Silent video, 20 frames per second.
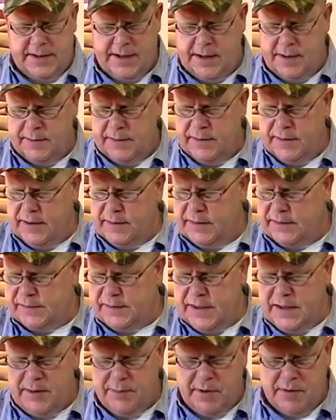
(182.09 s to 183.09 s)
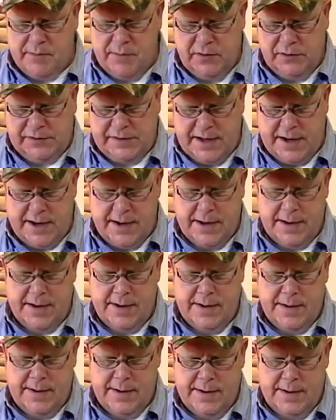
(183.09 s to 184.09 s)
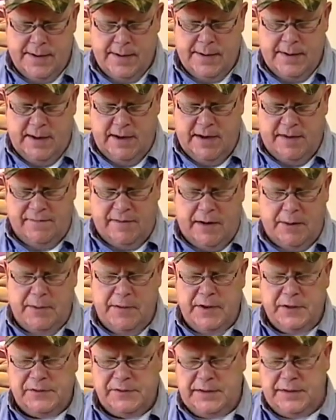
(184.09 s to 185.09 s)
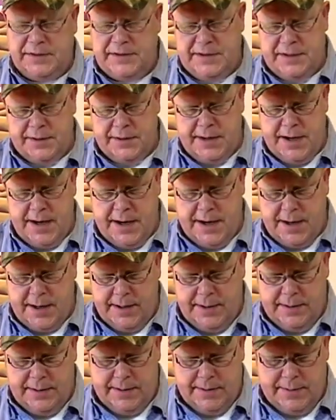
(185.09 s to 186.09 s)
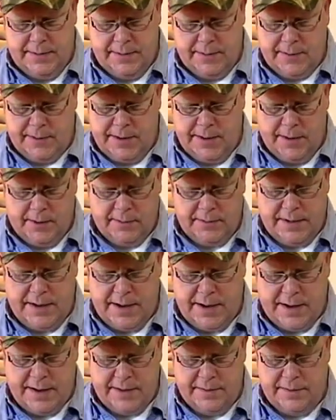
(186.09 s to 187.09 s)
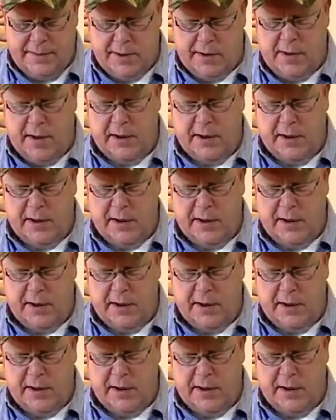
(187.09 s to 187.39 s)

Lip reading: Now the thing that's neat about moose hair, if I were using deer hair or elk hair, they're